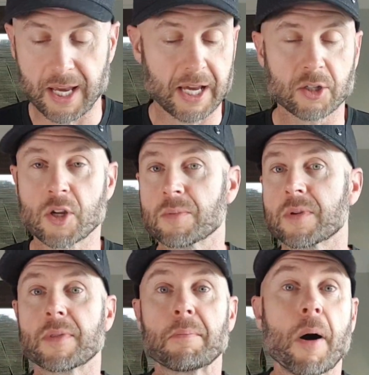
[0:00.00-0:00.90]
In terms
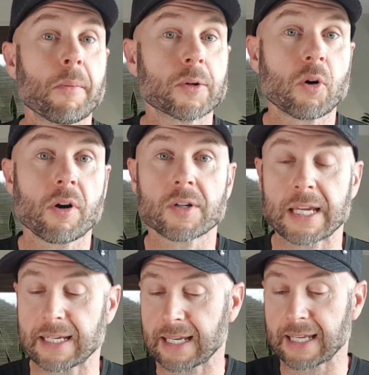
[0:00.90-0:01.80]
of the Pomodoro
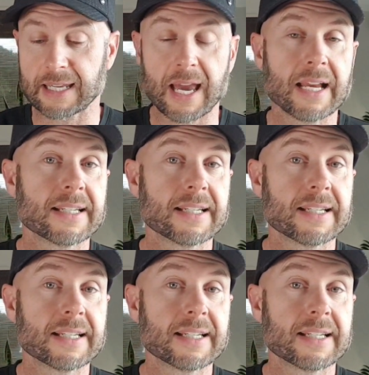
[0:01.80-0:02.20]
technique,